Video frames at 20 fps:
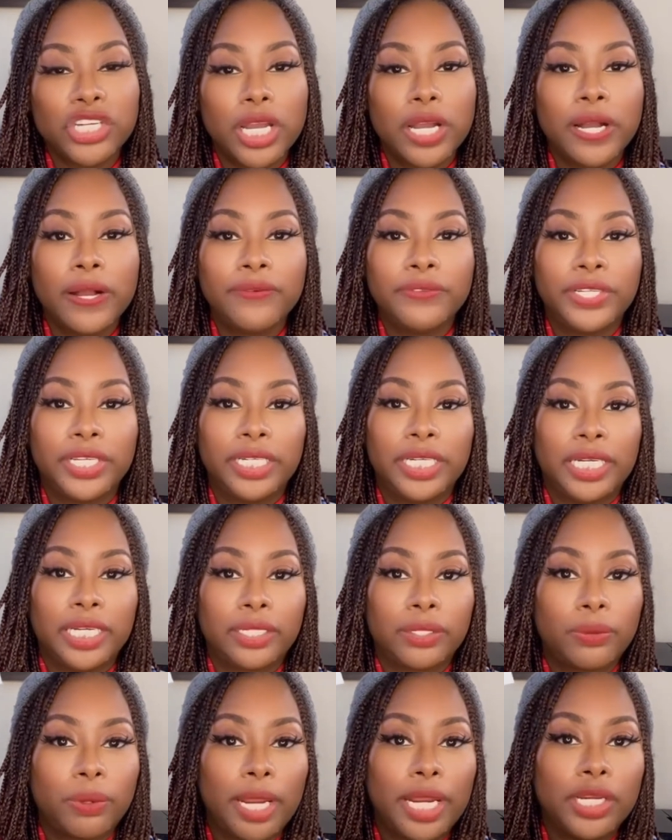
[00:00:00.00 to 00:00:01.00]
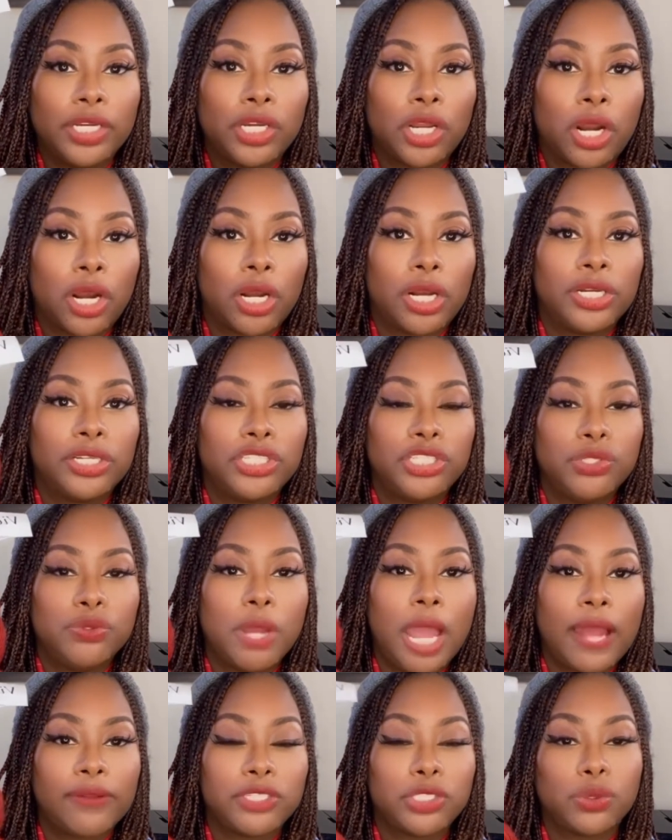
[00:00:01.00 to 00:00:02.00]
of the Knitcrate yarns you
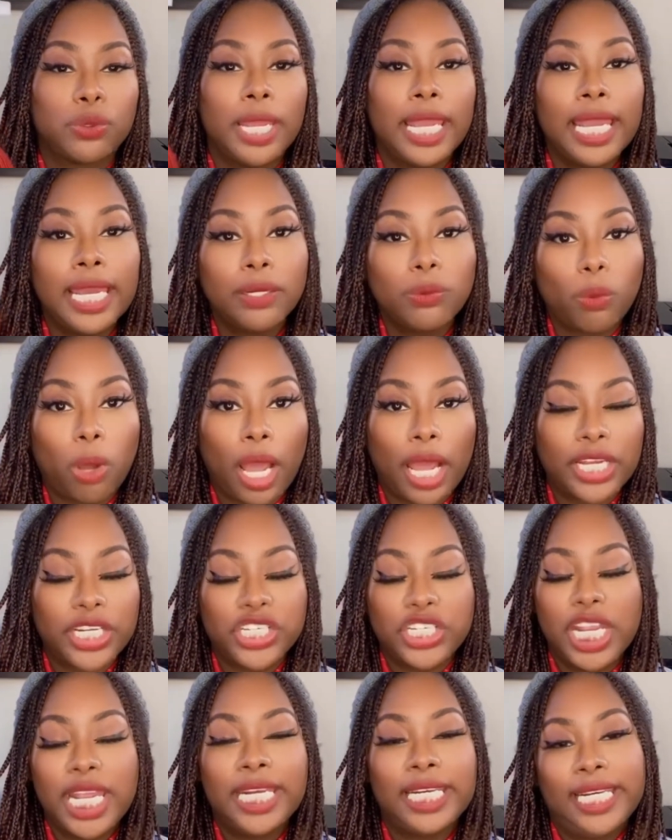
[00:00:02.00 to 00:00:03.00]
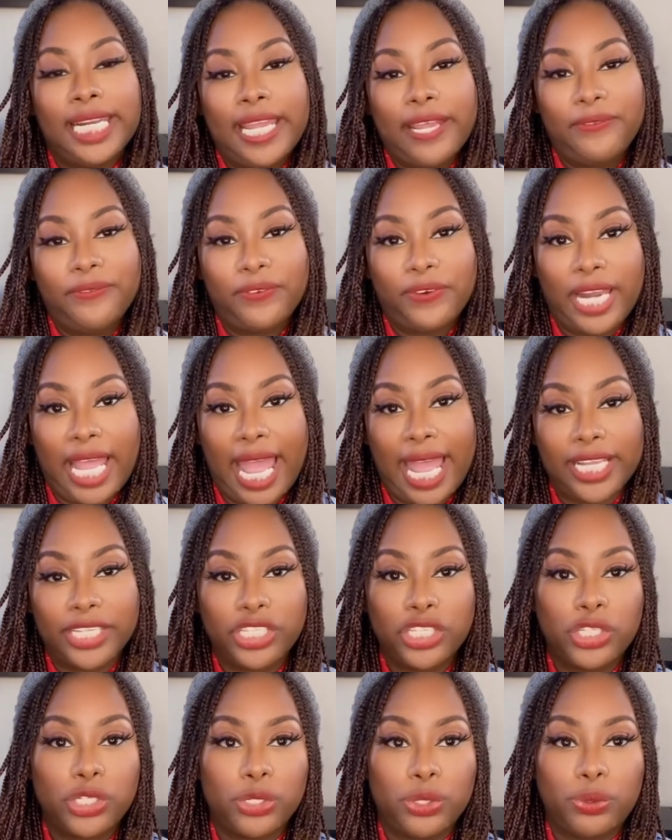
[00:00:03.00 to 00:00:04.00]
have to hand wash and lay flat
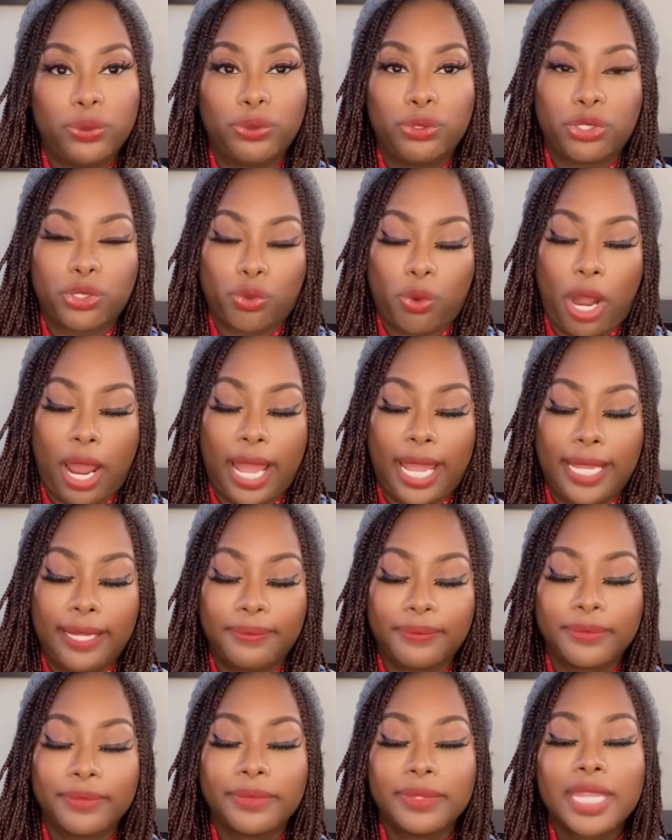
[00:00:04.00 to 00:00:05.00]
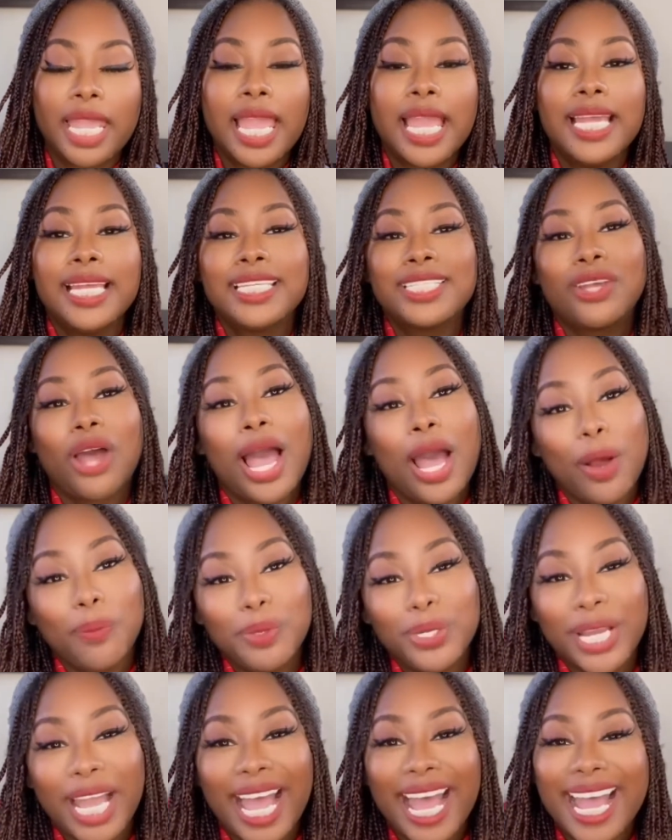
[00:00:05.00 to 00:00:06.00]
to dry. So I hope
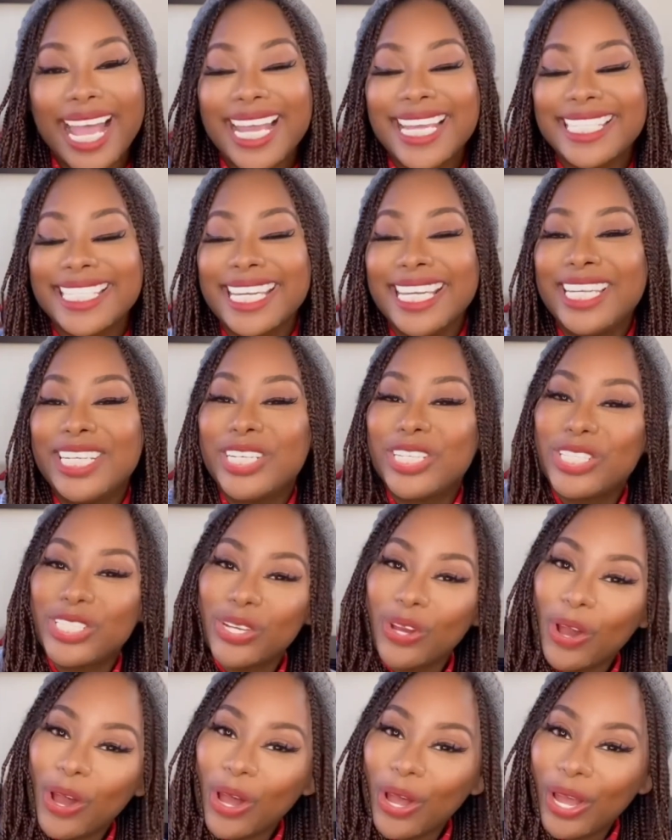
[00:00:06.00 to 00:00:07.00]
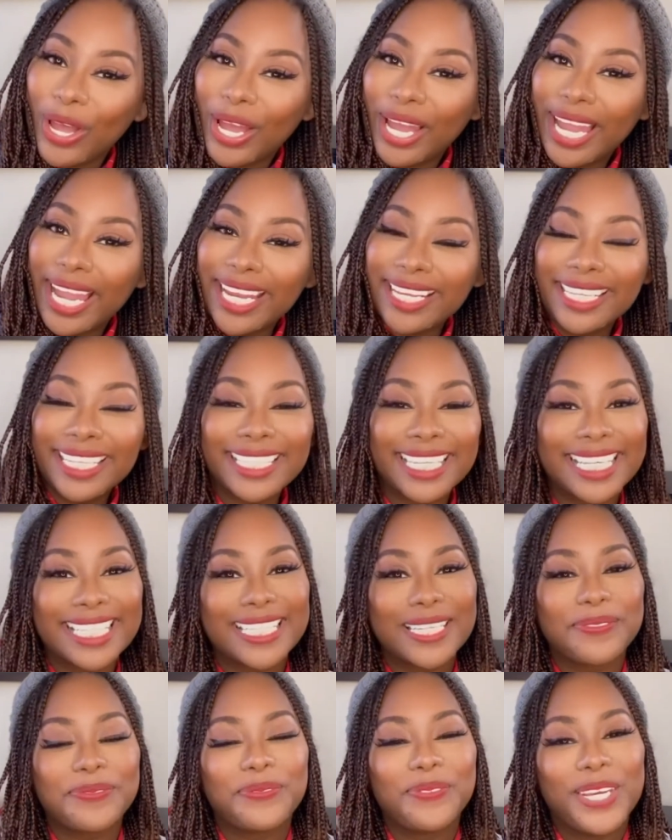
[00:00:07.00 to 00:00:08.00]
you guys enjoy this
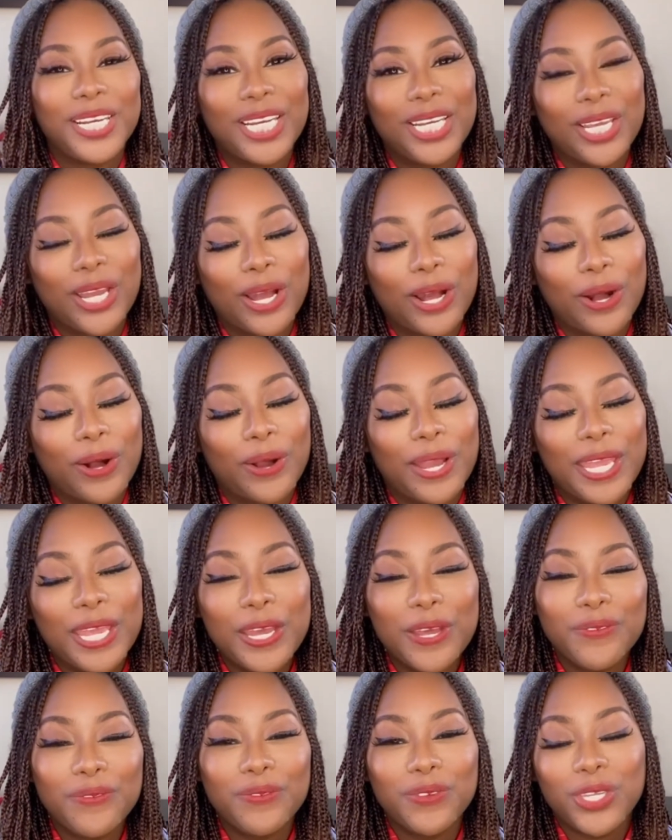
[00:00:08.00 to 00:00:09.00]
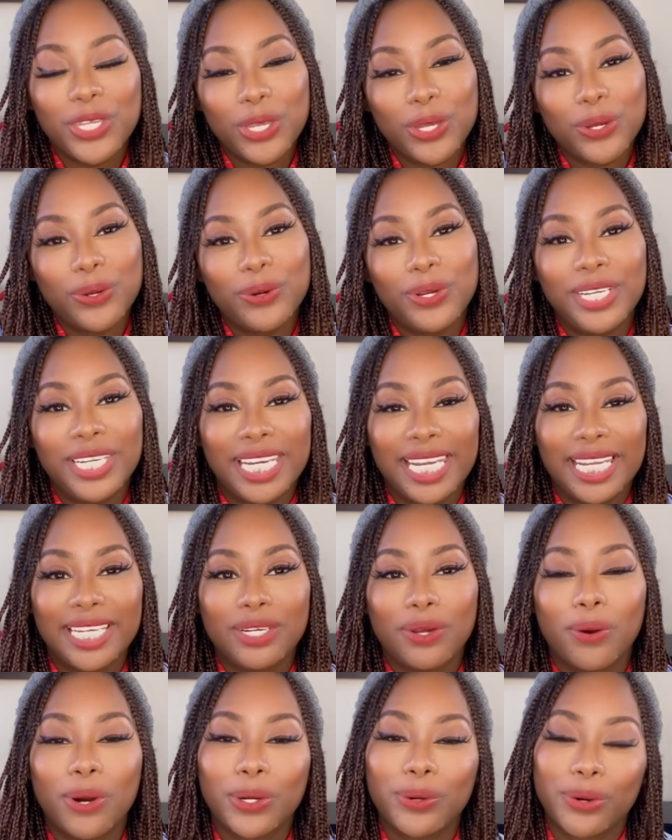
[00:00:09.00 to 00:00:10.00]
video. If you knit
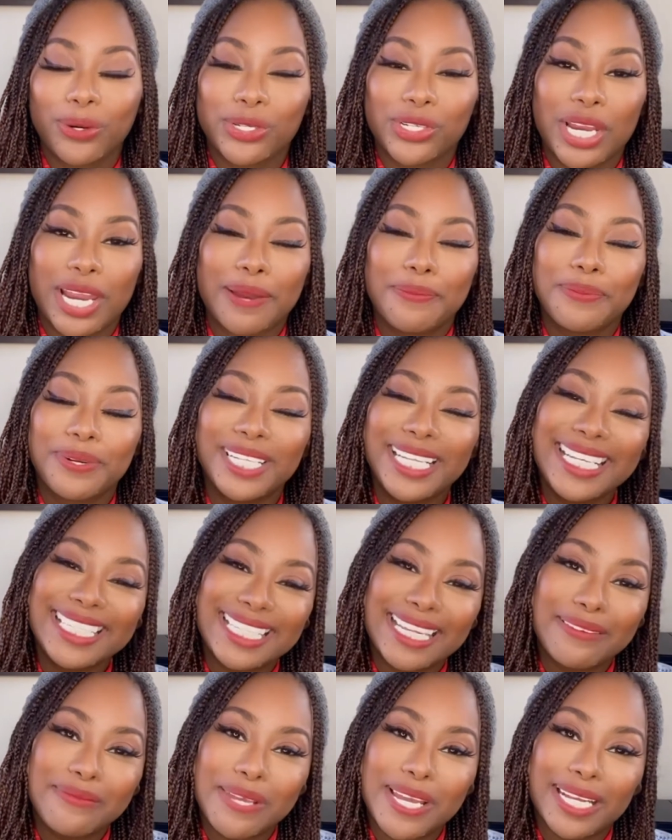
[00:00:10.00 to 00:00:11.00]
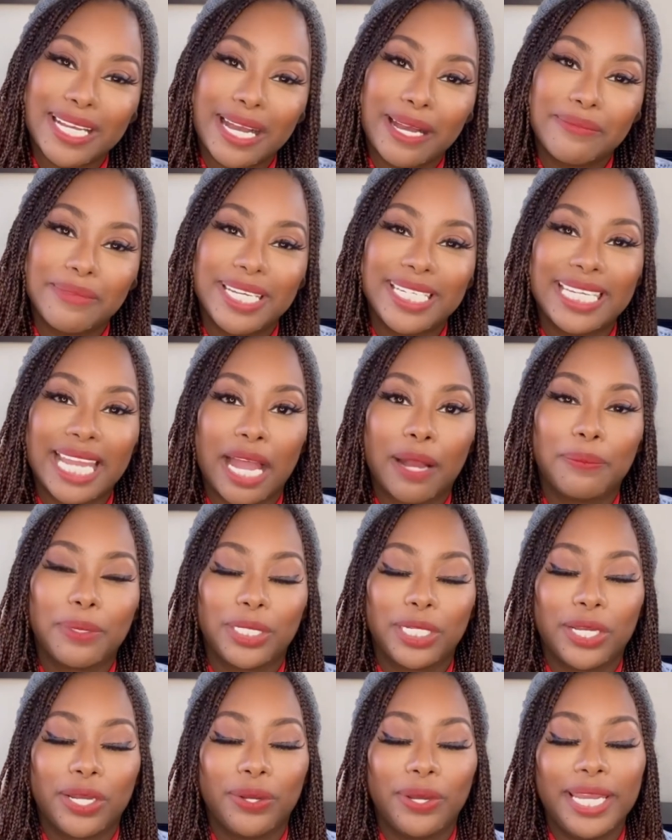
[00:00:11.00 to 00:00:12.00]
or crochet, please leave me a comment down
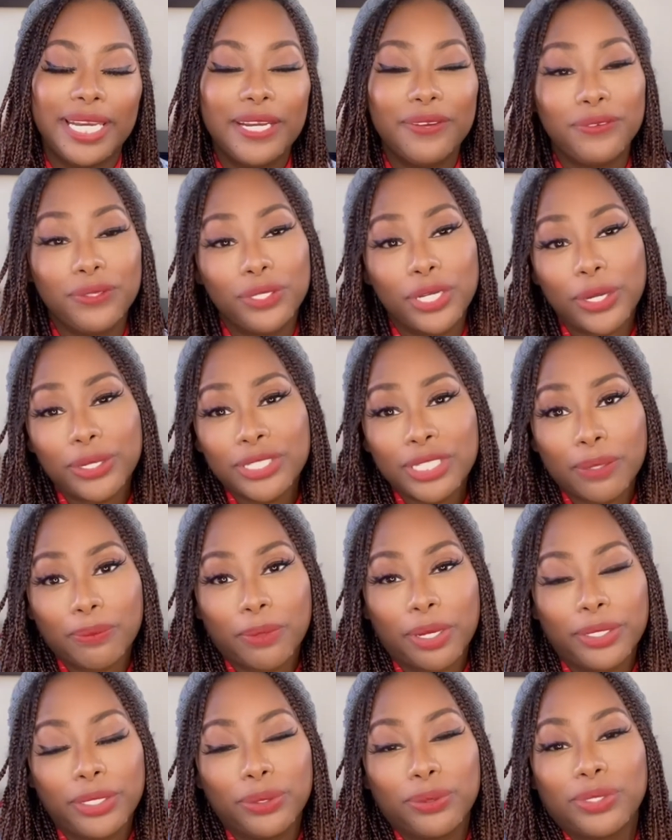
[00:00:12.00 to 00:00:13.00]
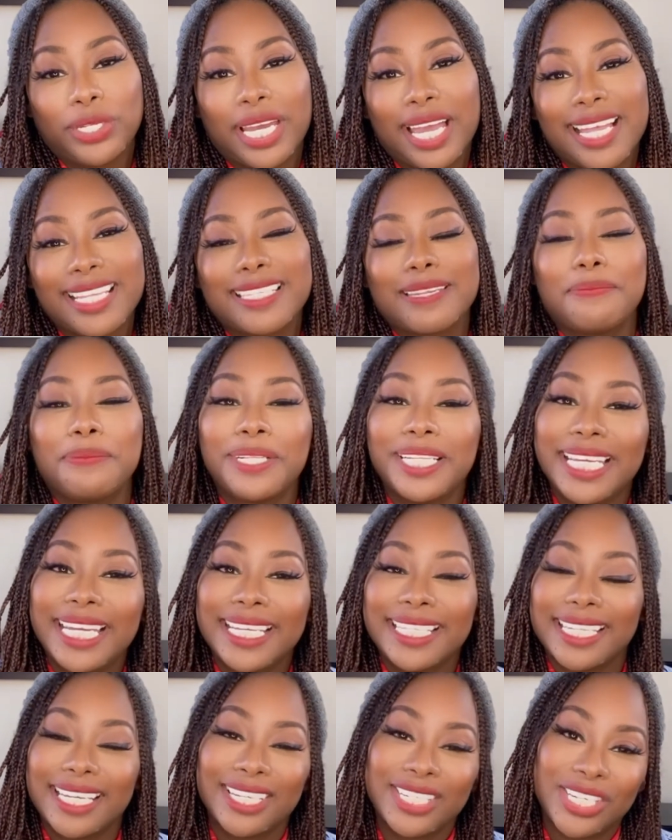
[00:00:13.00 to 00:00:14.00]
below. And if you know someone who does, please
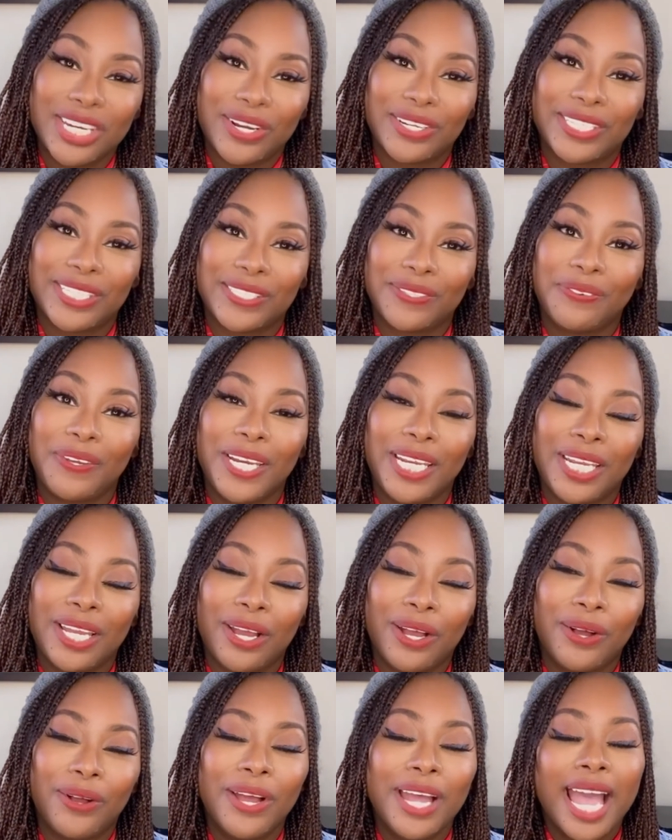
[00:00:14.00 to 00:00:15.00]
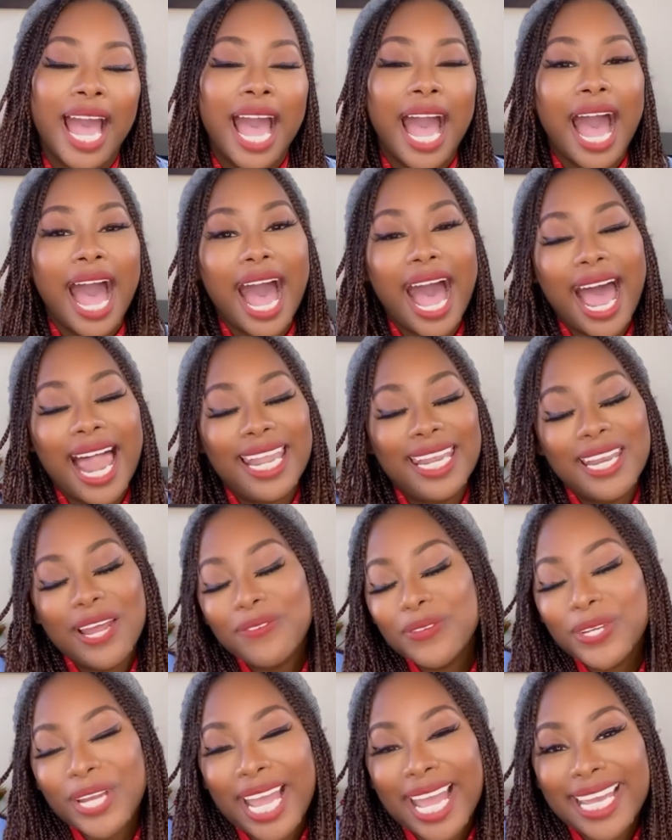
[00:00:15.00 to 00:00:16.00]
share this video. I love
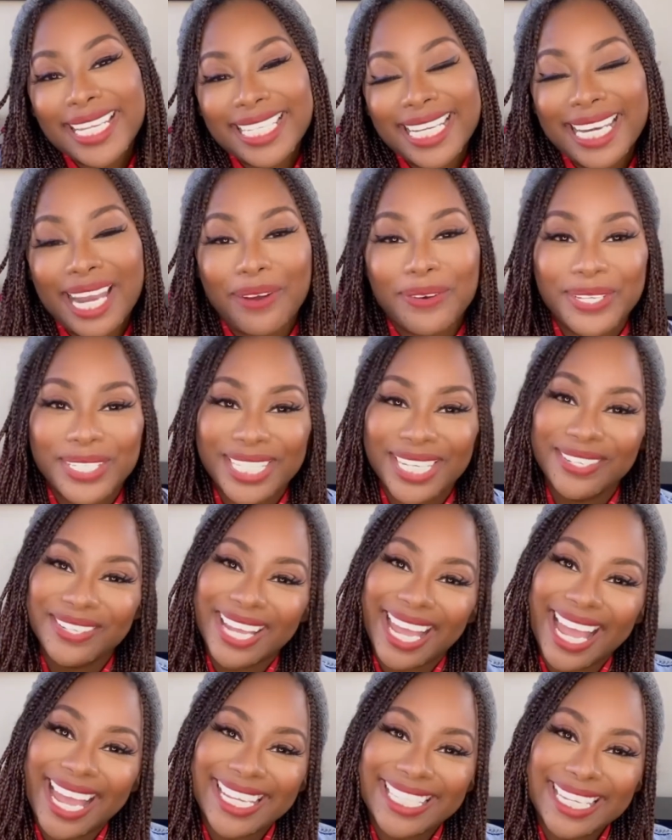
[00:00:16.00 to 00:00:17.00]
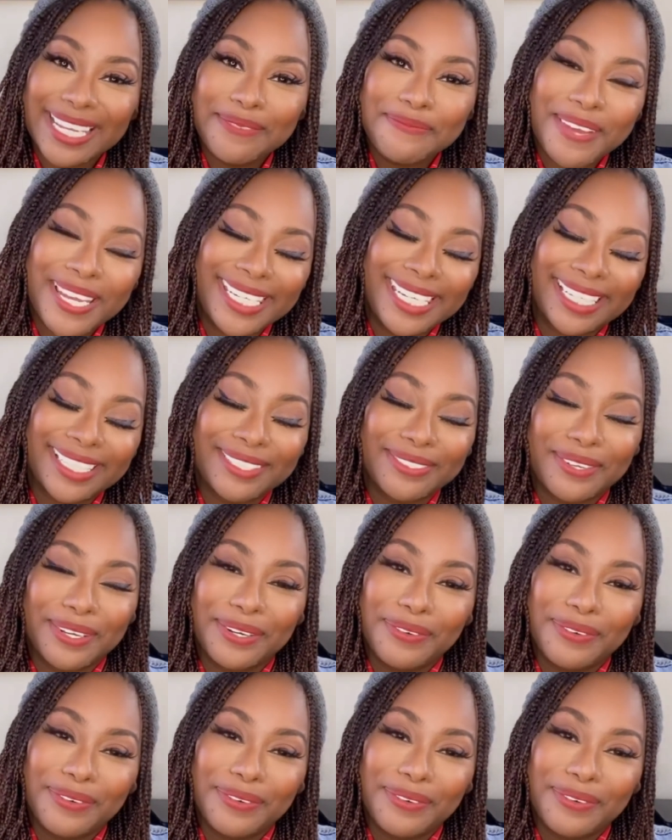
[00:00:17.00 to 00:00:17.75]
you guys, and I will see you guys in my next one.